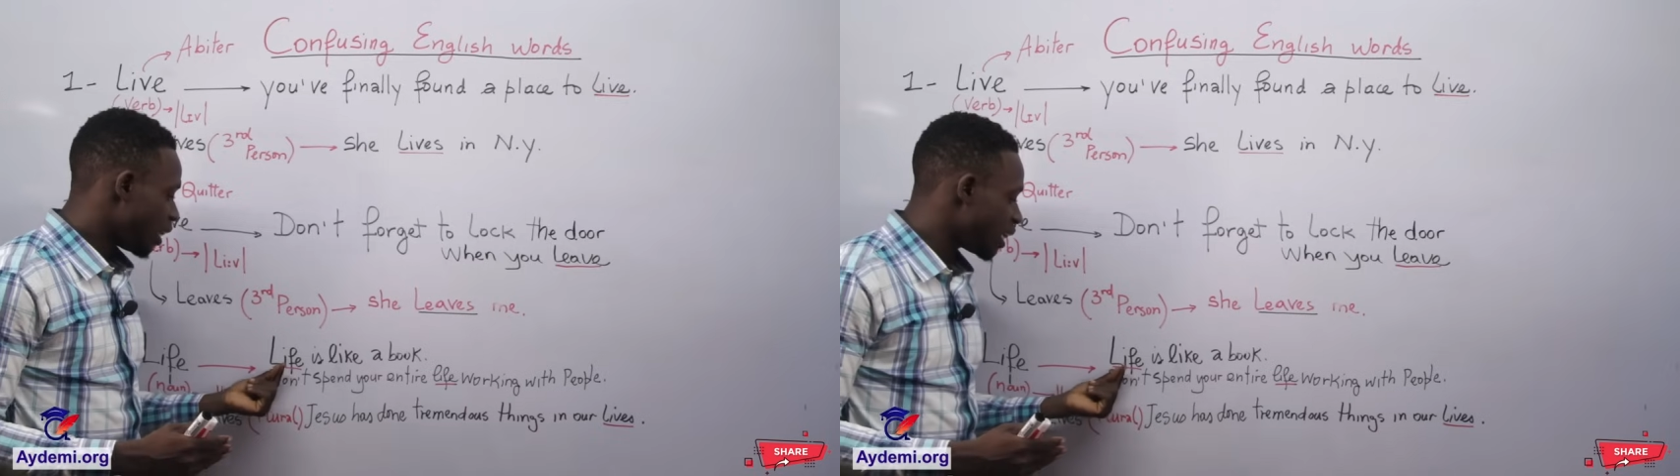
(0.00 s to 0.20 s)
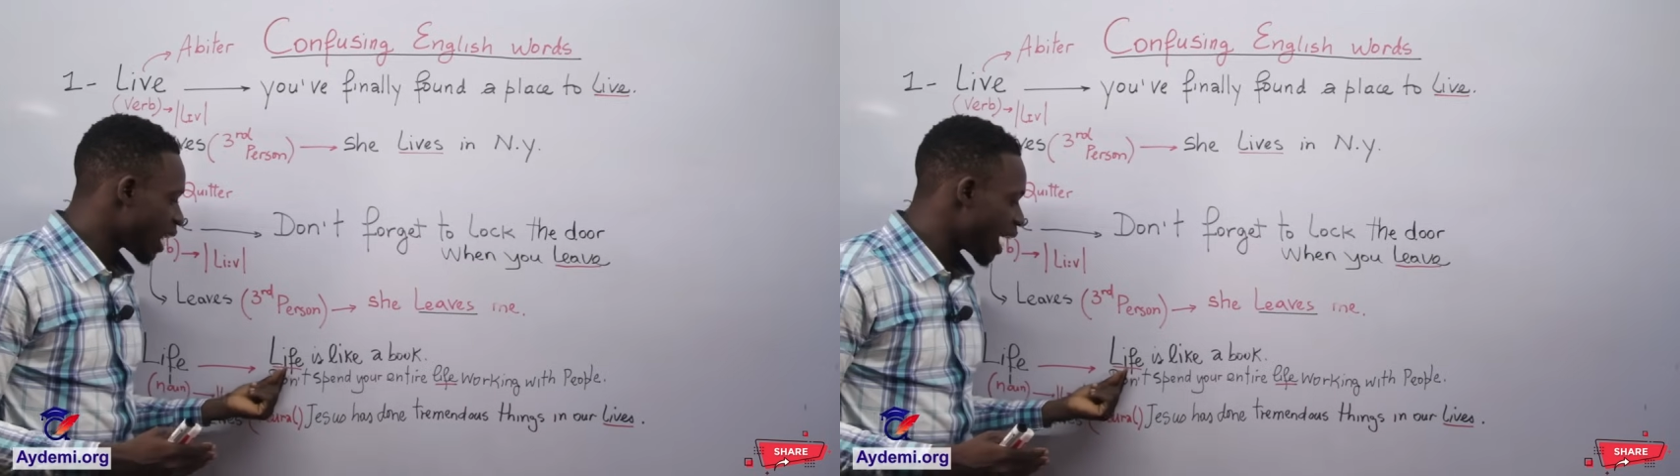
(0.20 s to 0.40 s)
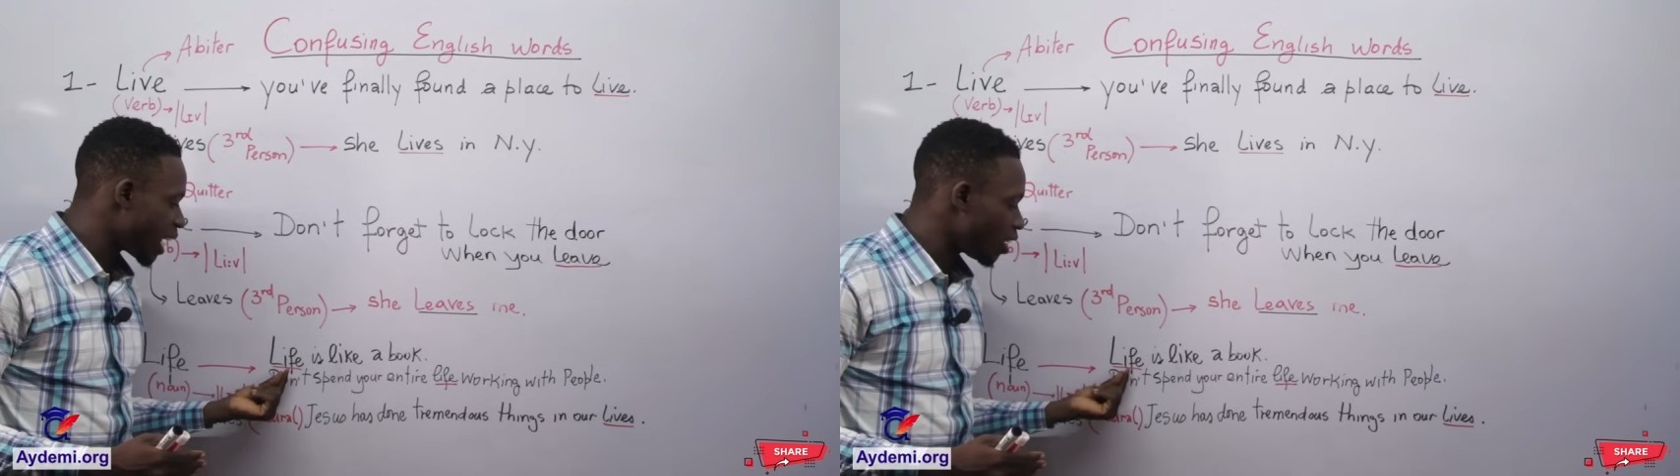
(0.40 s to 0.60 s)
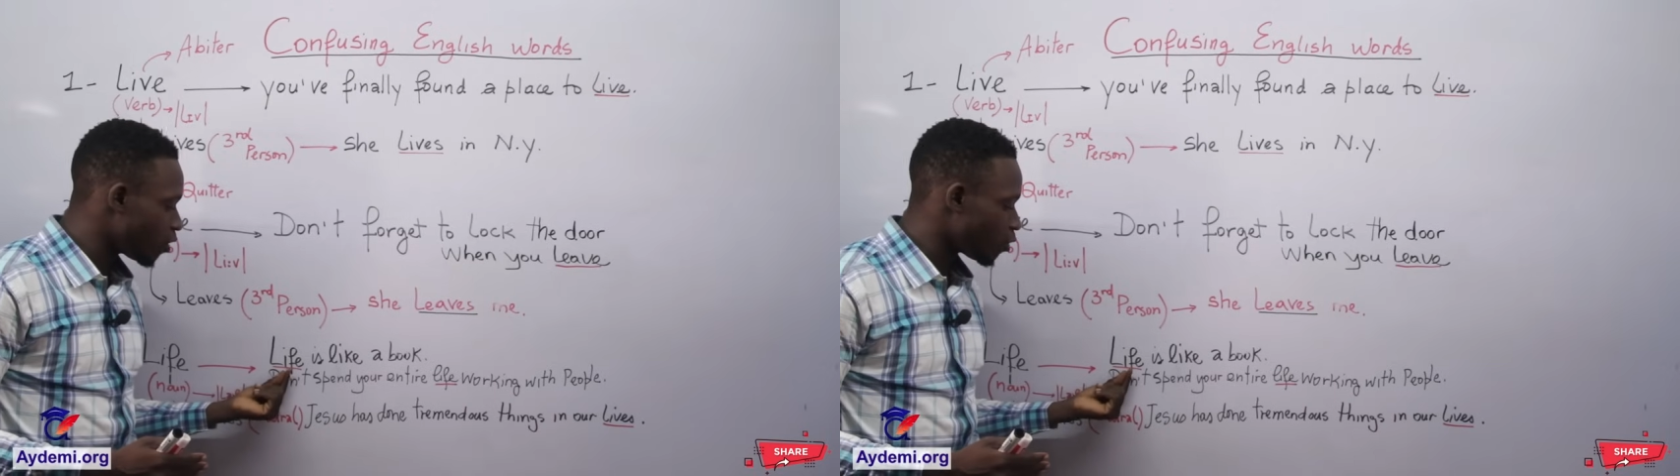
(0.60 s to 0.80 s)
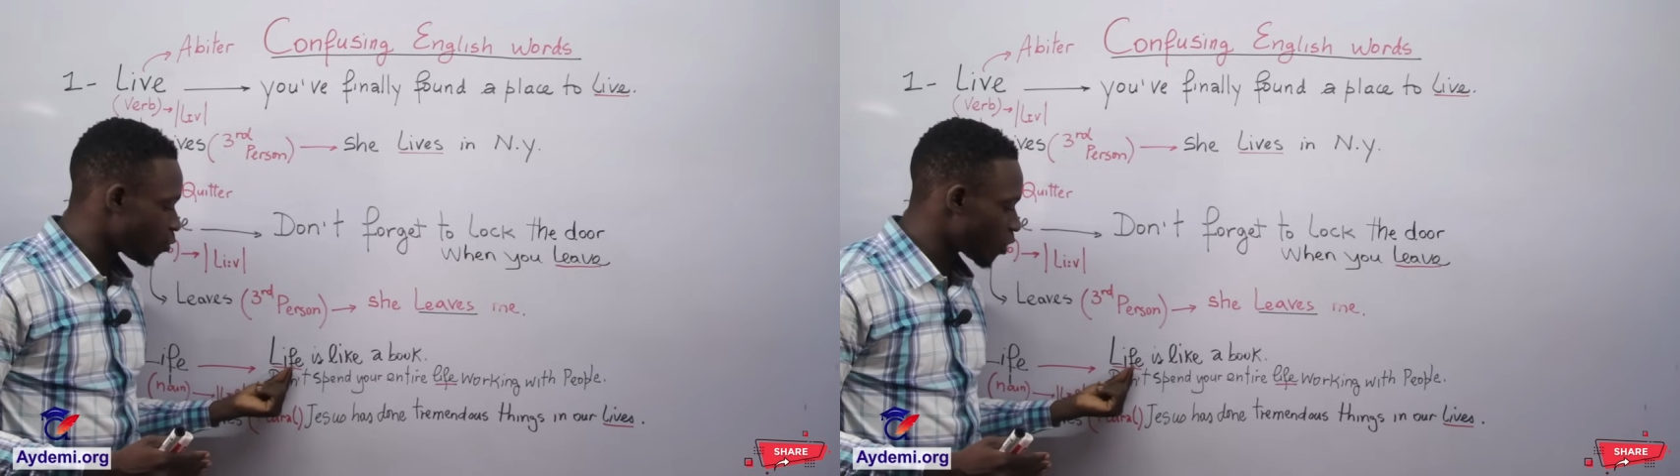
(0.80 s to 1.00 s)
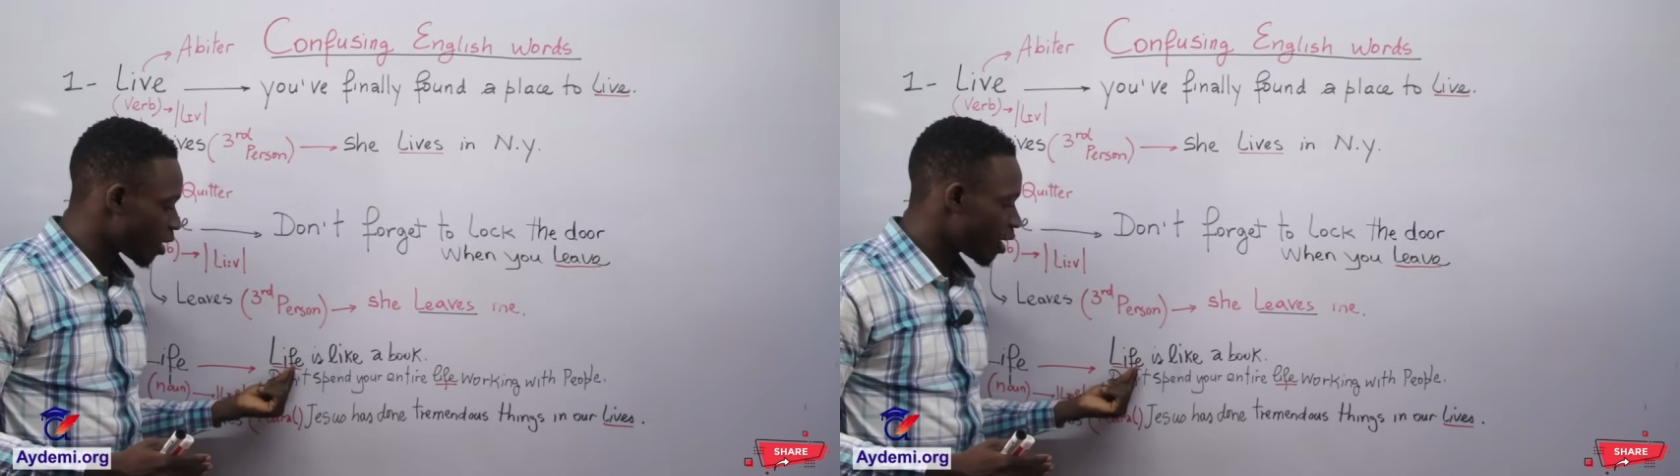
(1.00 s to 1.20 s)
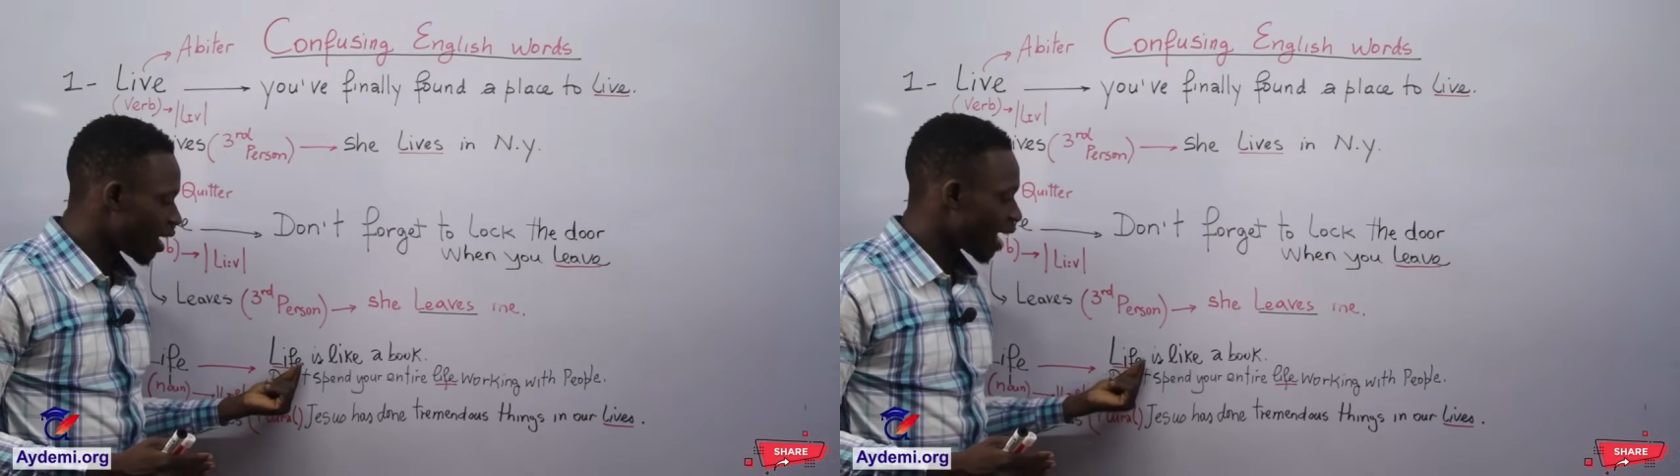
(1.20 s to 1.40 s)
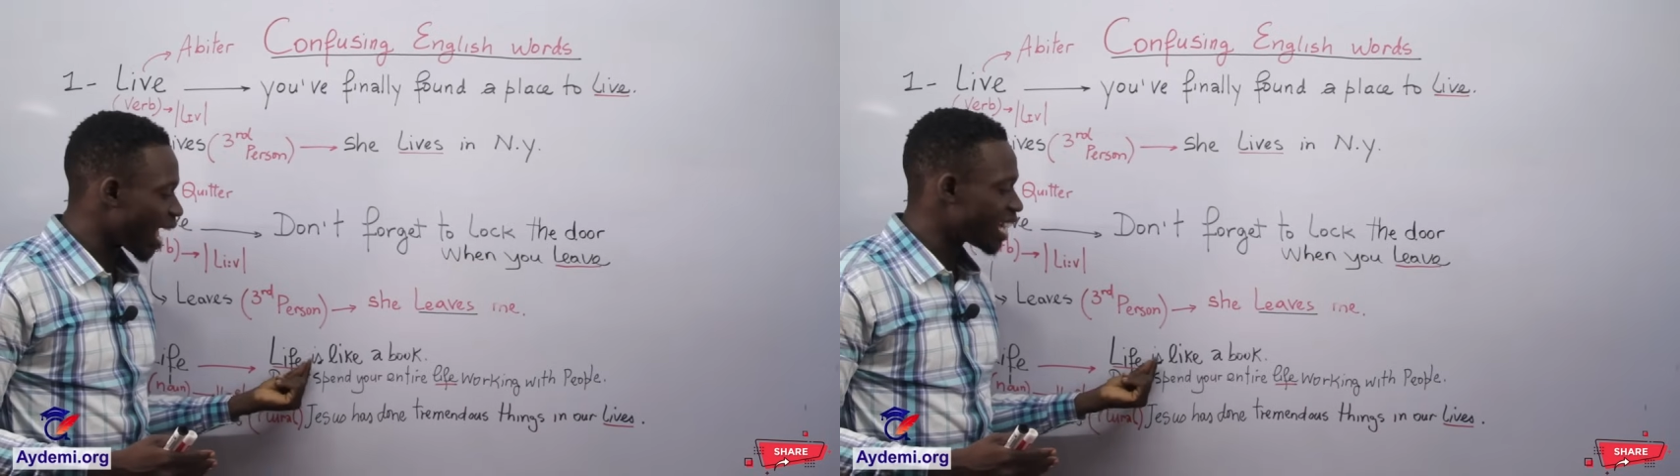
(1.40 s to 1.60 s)
Life
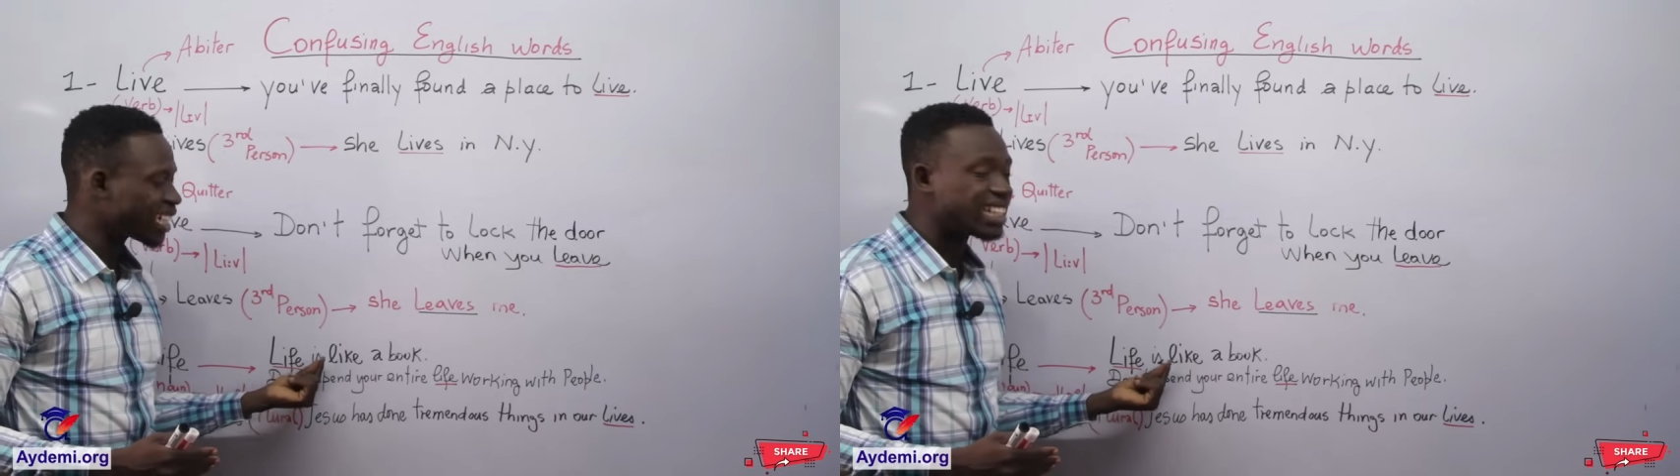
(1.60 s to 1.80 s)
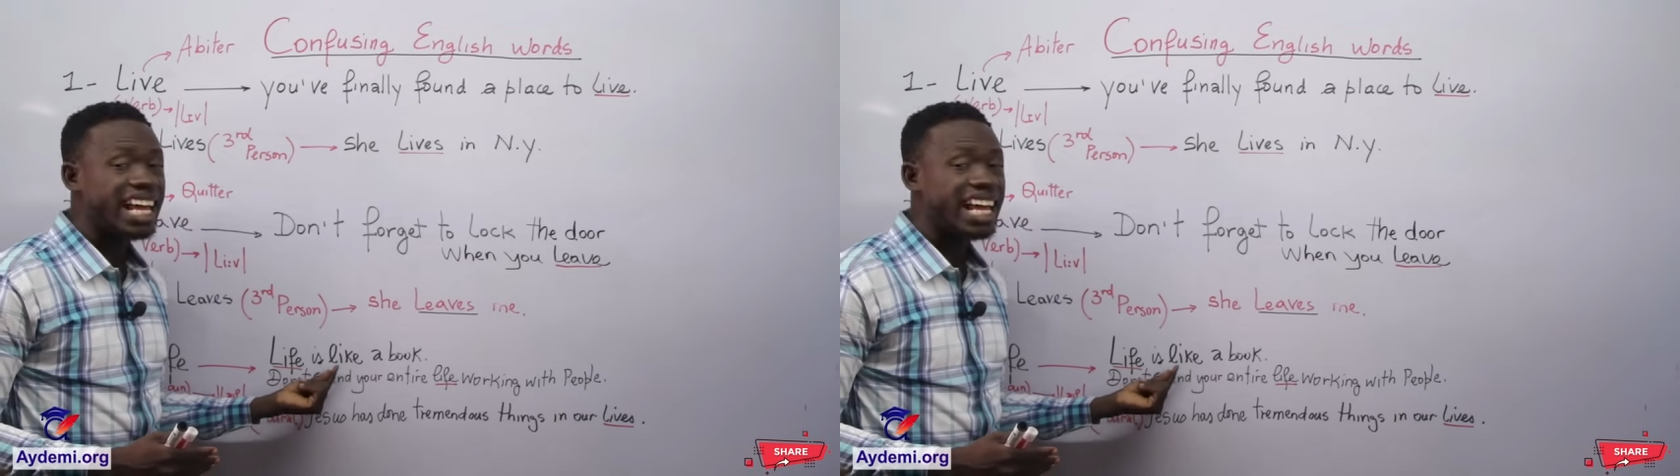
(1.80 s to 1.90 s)
is